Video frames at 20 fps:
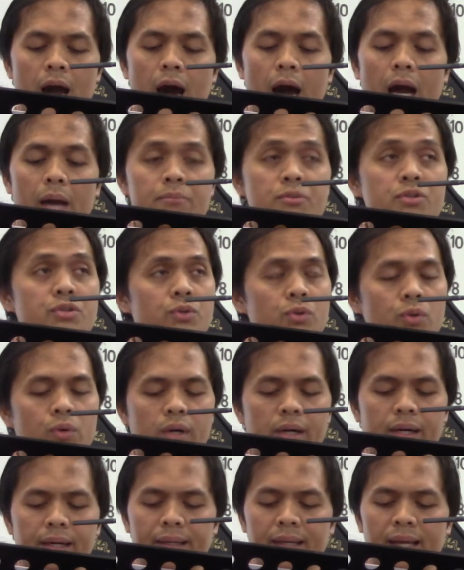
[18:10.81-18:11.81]
I'm
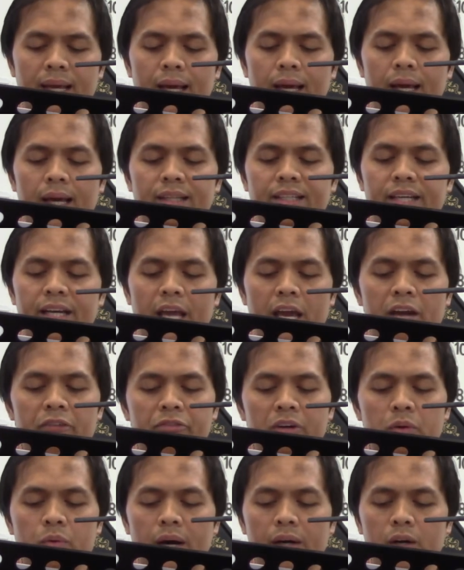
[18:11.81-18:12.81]
sure that
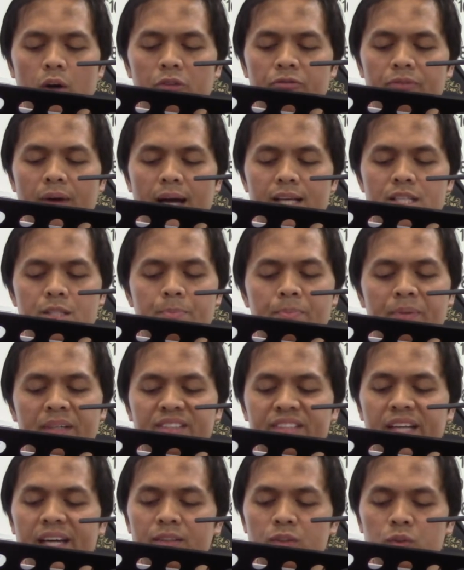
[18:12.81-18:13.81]
every one of us
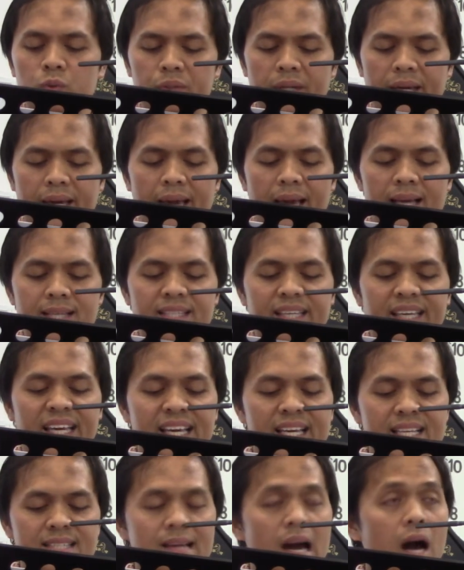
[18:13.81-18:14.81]
pretend today has
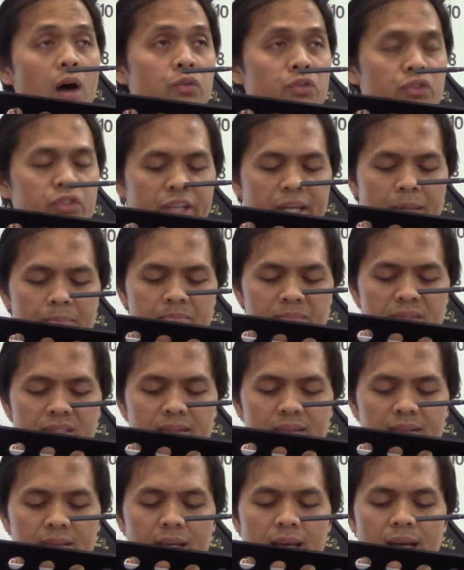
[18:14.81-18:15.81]
his own
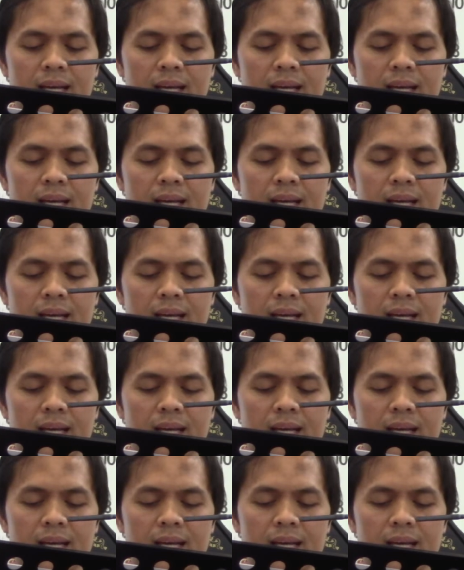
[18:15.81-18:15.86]
dreams.